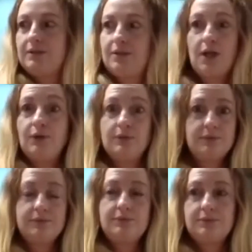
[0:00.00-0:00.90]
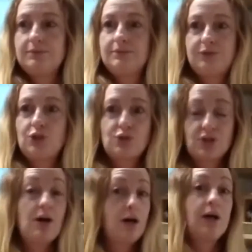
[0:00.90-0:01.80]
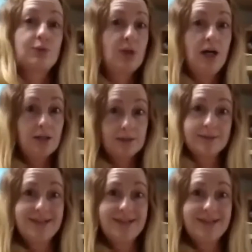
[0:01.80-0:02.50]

you know, children are hard work.